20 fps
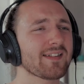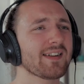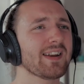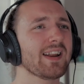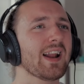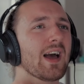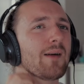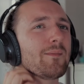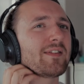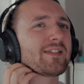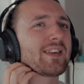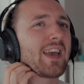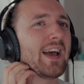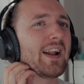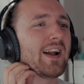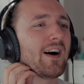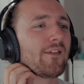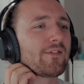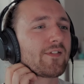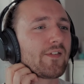he name his kid
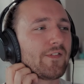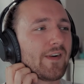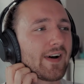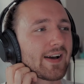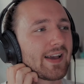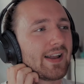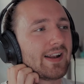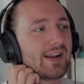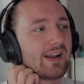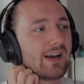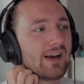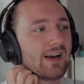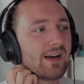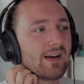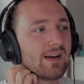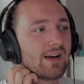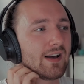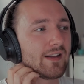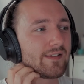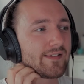after fucking
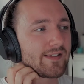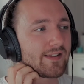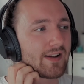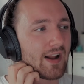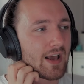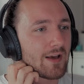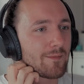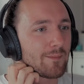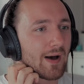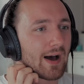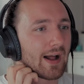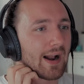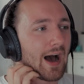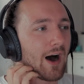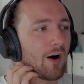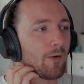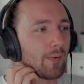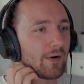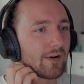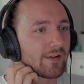Snape and
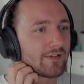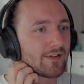Albus?